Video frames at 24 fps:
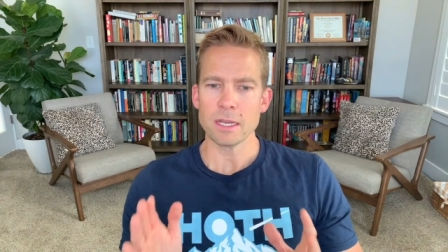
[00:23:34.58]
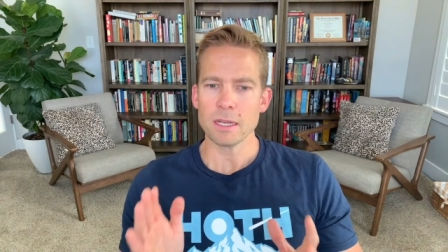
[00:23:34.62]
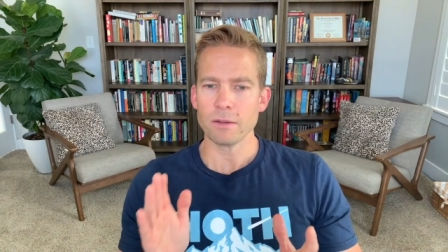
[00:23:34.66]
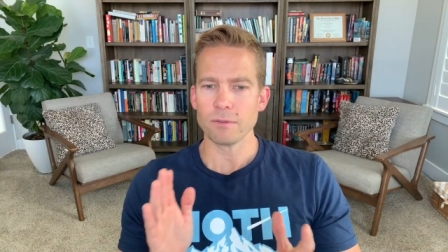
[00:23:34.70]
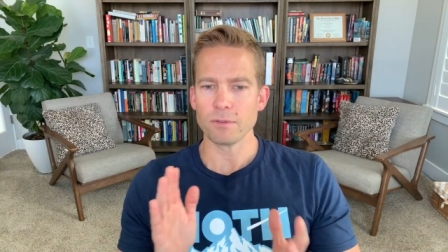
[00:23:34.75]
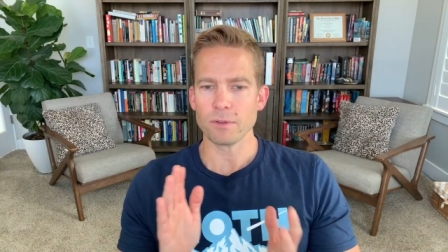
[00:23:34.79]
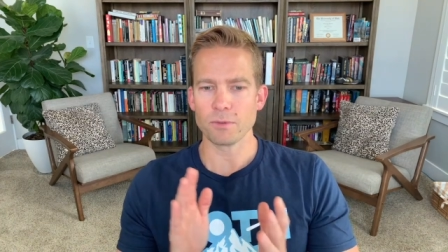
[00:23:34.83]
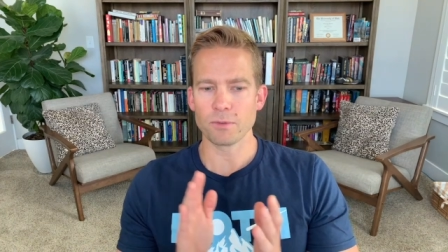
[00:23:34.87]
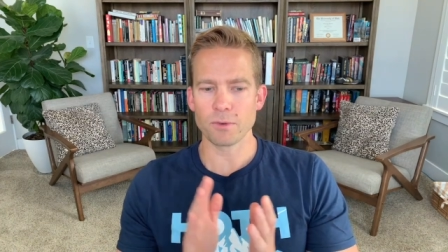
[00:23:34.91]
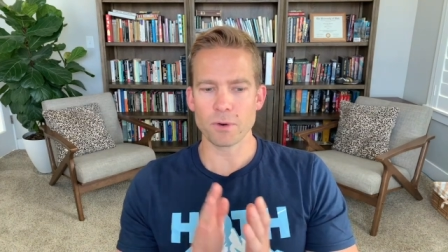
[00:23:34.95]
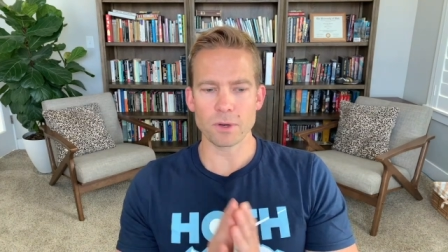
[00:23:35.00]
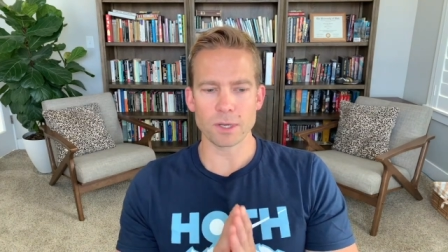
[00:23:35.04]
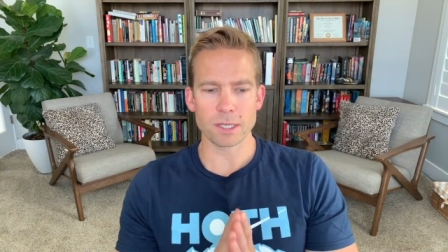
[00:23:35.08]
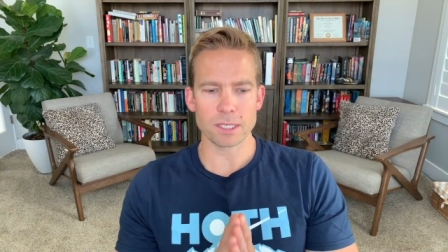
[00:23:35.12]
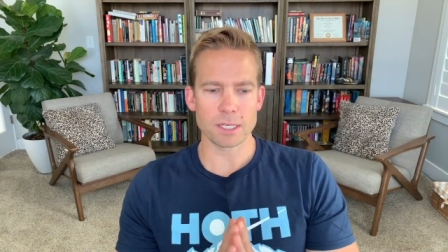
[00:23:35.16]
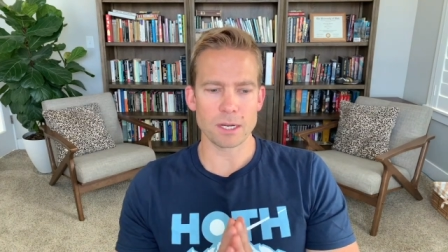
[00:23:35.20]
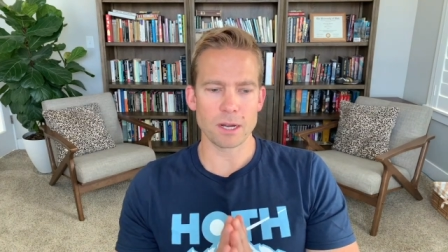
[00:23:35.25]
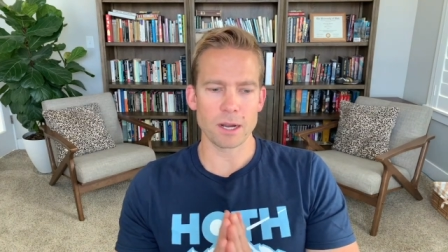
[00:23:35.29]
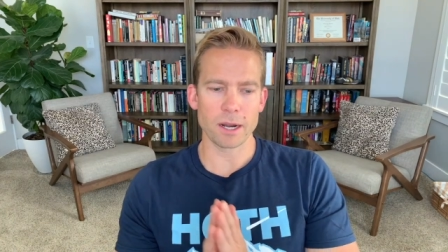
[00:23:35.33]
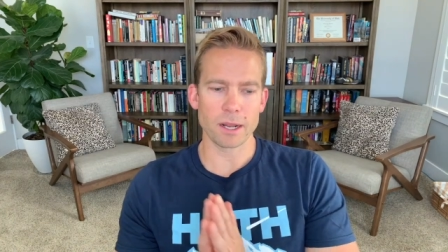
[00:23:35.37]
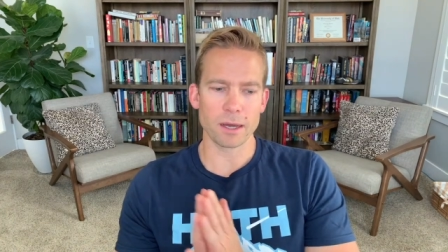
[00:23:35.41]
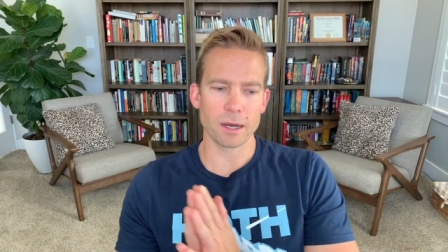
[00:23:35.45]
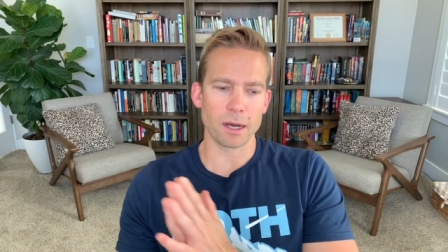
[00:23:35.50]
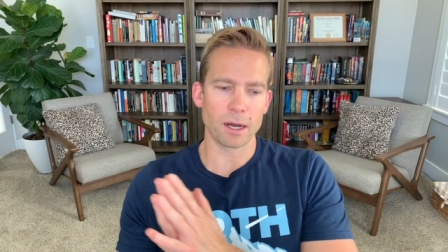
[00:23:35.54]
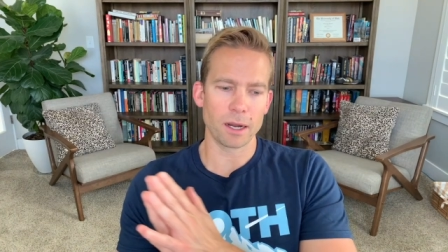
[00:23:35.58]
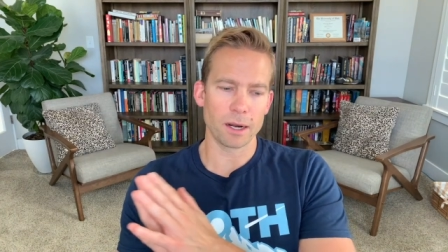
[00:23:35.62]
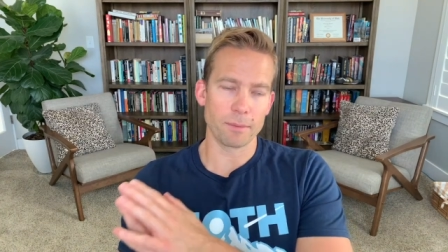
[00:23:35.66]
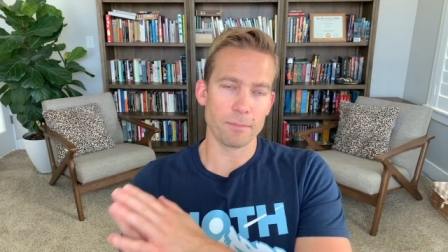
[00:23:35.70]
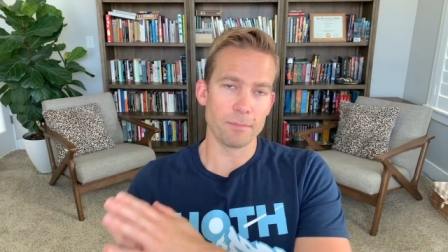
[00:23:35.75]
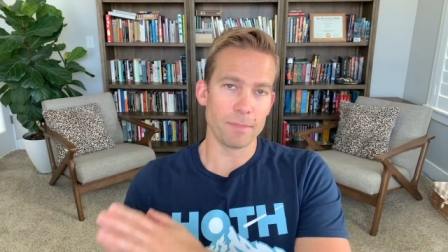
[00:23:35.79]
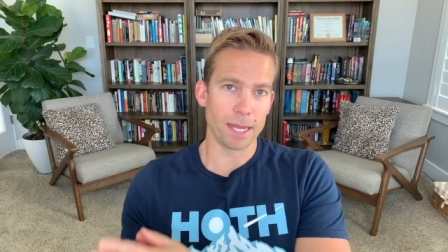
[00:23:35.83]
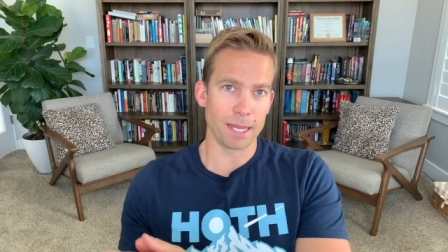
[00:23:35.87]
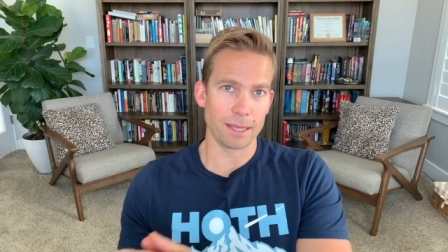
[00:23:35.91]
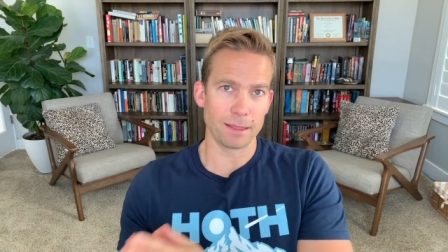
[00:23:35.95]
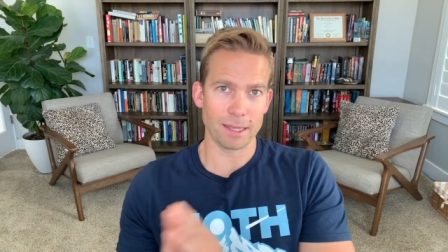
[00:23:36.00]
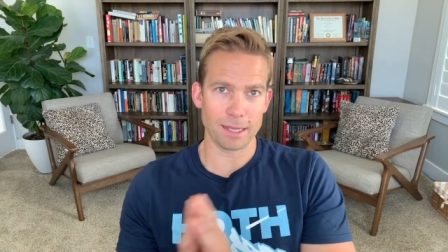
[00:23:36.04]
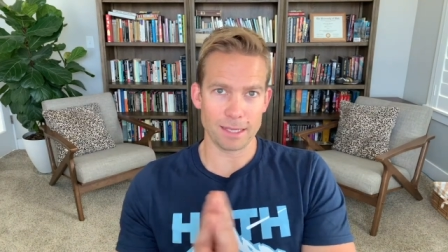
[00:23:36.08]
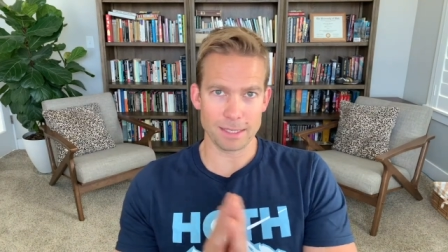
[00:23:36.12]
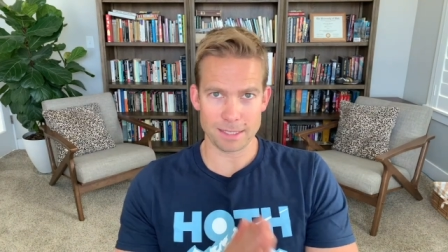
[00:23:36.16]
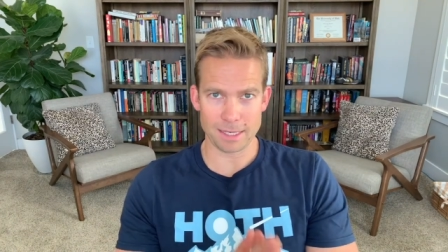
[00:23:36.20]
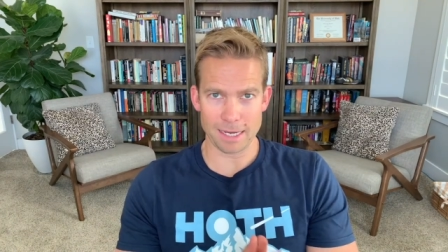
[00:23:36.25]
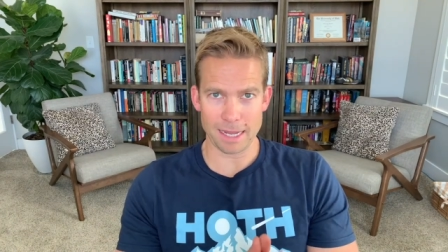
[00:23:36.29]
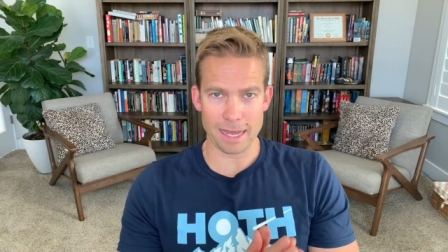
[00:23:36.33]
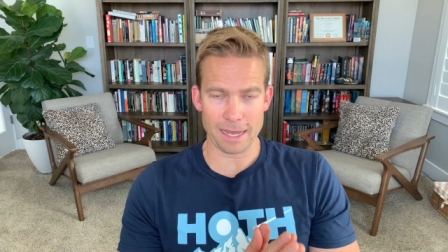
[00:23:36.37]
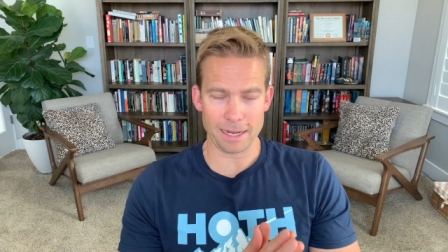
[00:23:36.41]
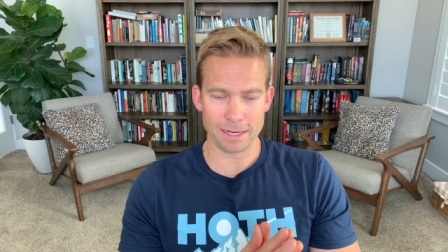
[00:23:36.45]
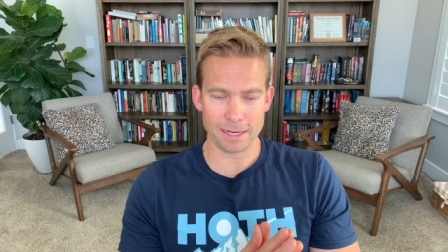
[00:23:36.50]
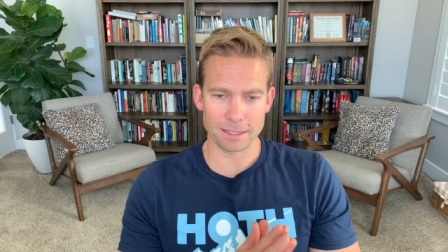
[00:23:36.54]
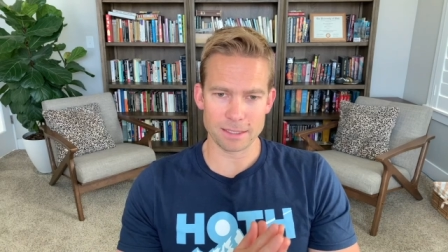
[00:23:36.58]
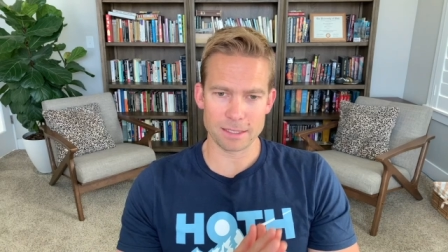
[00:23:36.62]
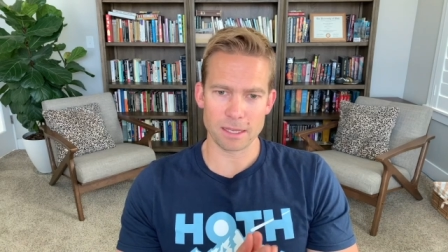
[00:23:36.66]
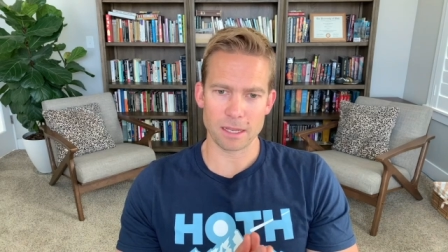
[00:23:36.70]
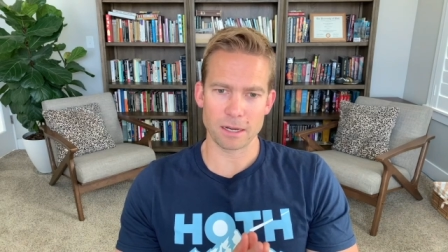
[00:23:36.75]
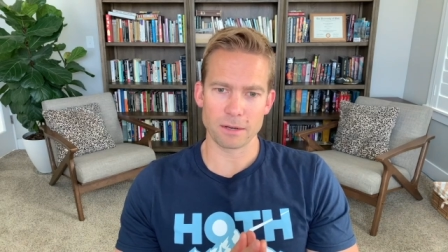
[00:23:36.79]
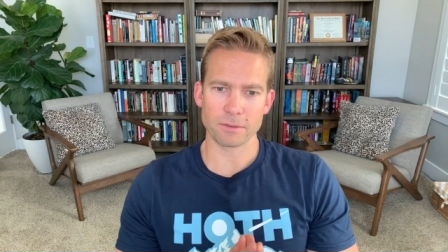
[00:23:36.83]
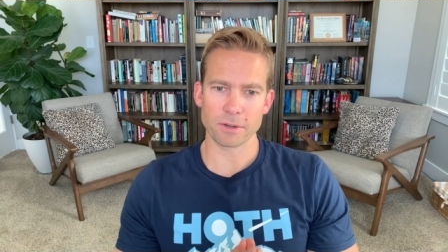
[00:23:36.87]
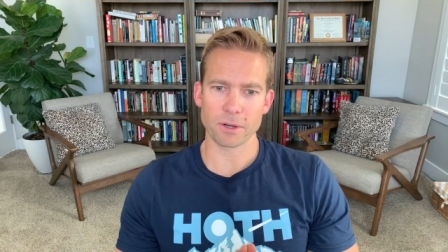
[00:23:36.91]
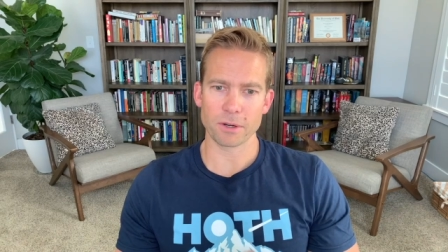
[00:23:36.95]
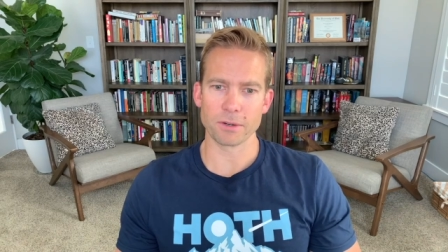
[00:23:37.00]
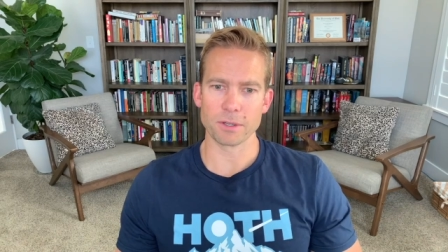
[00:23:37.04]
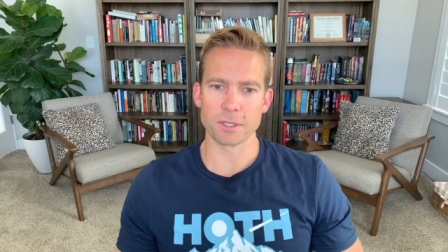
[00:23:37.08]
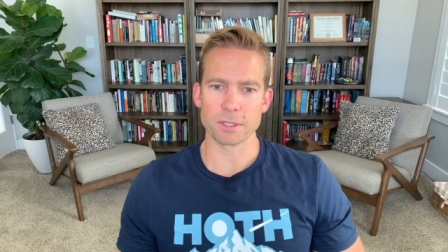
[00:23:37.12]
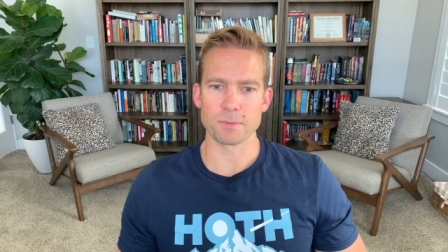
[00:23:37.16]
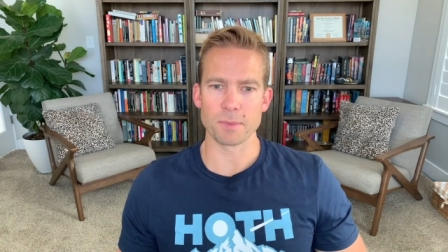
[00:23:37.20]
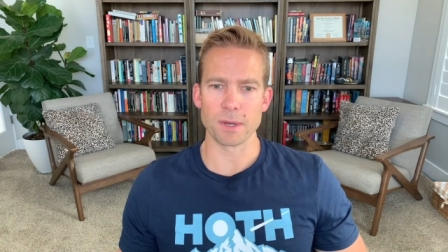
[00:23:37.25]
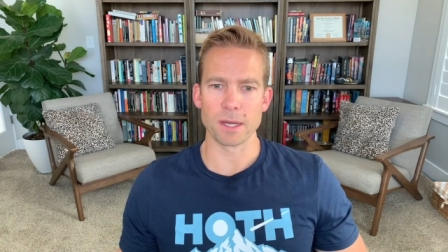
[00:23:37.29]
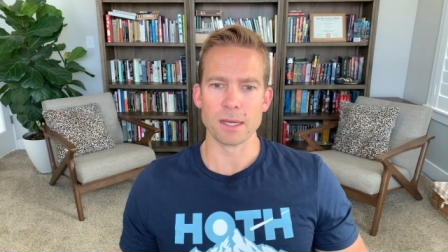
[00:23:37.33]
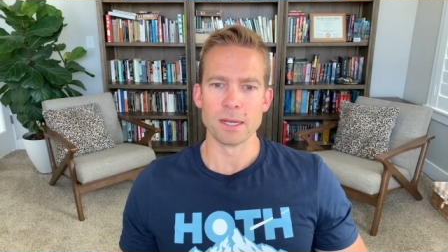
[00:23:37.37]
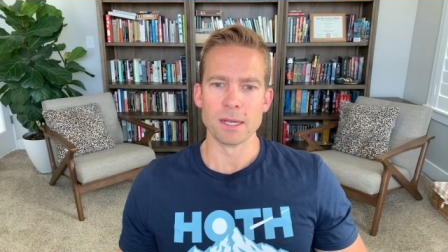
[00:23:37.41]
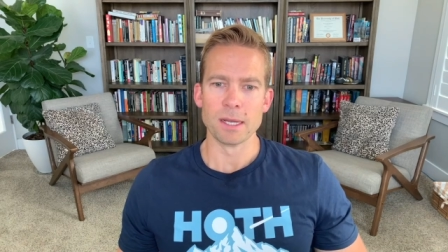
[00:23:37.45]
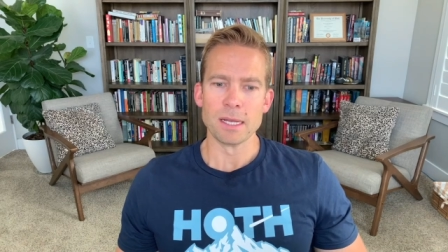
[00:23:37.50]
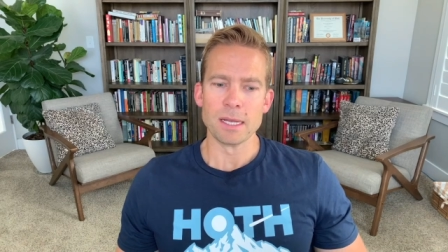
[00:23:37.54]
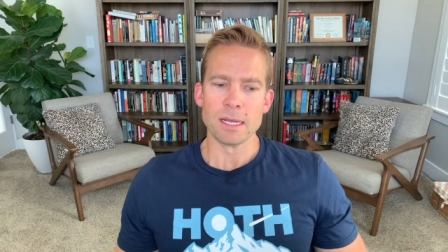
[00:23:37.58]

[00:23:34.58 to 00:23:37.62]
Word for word: if you focused on a melee stat instead of charisma,